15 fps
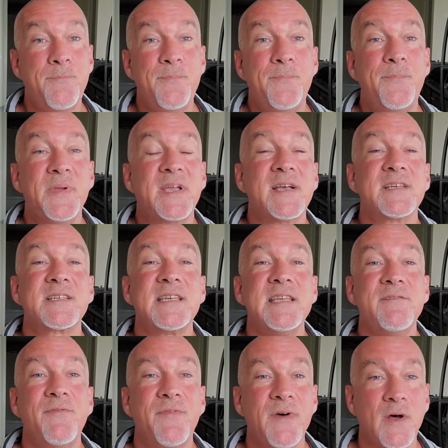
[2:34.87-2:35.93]
because he
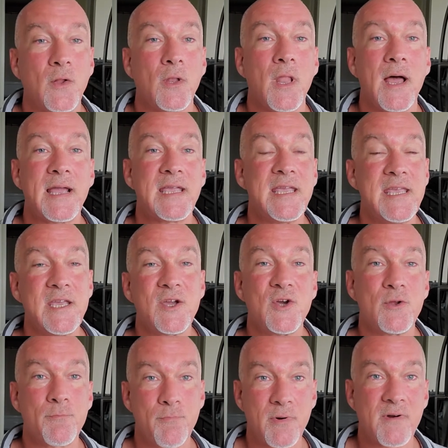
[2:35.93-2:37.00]
felt like he
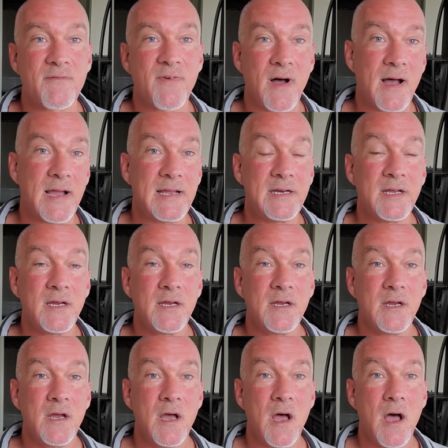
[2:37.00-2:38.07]
could provide
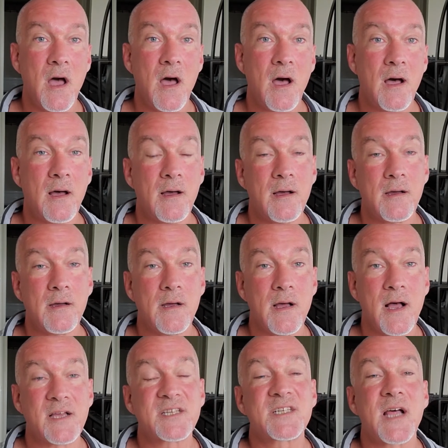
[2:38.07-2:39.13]

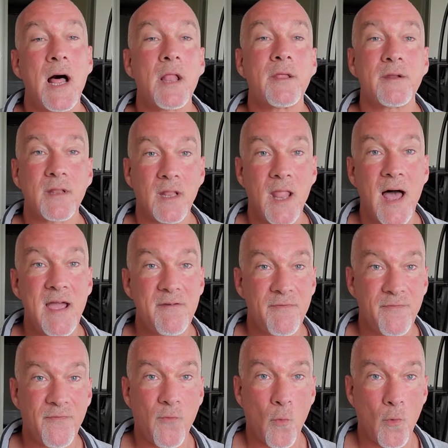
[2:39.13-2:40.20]
a solid life
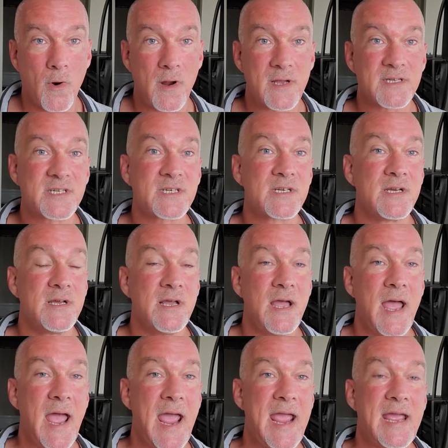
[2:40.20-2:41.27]
for us,
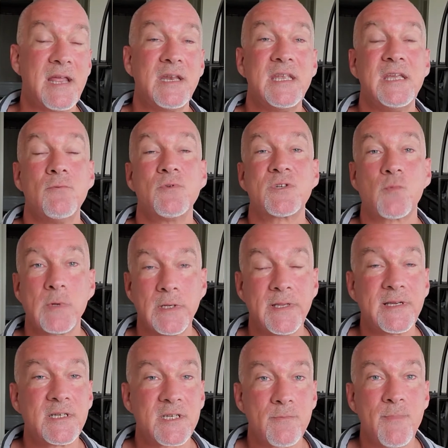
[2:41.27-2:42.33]
and he was
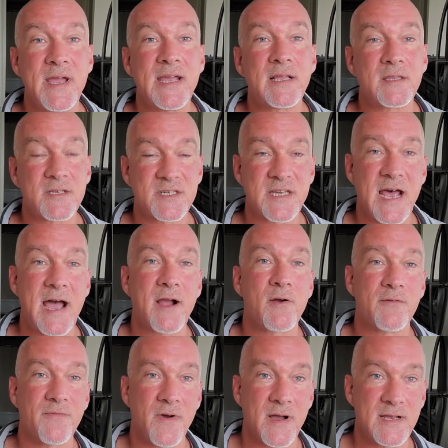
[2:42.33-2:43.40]
willing to make the
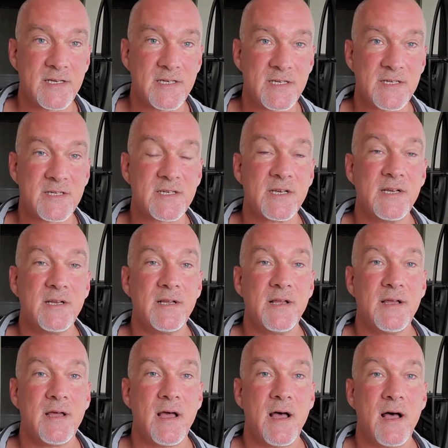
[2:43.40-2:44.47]
sacrifices
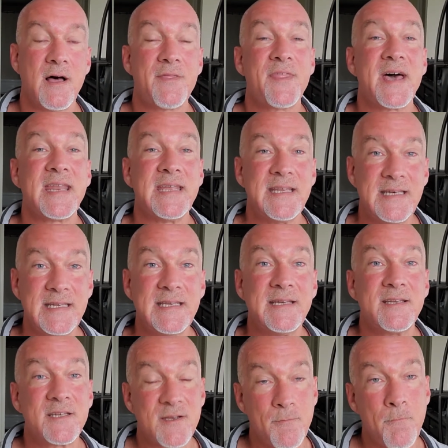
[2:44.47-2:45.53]
that he
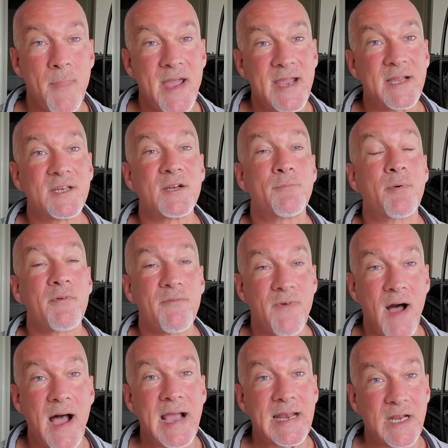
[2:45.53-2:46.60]
needed to make to
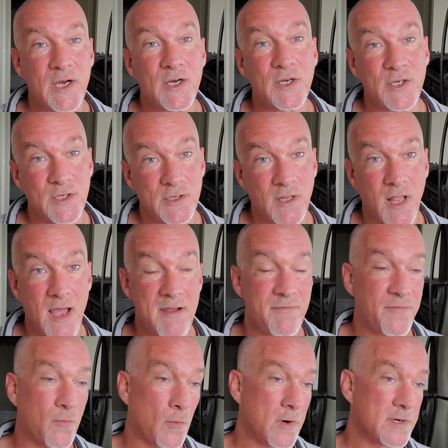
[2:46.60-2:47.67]
provide a good life
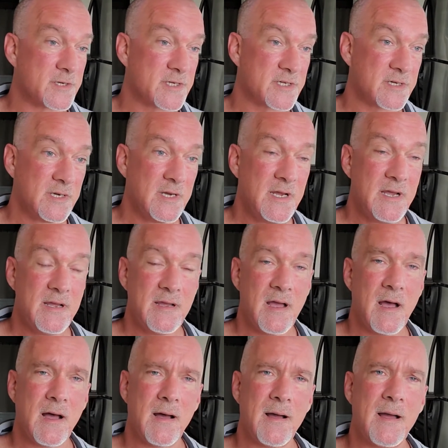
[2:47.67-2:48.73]
for us.
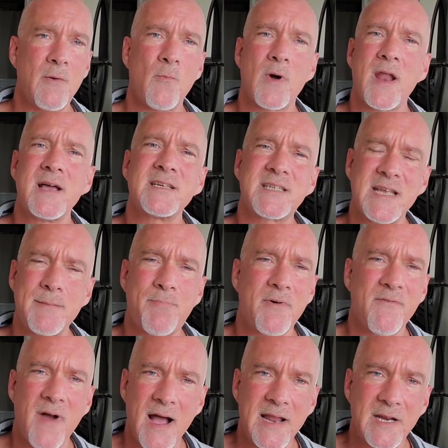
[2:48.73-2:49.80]
And when I say
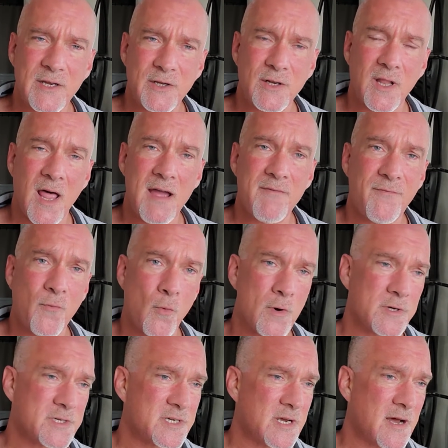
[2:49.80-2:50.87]
provide a good life for us,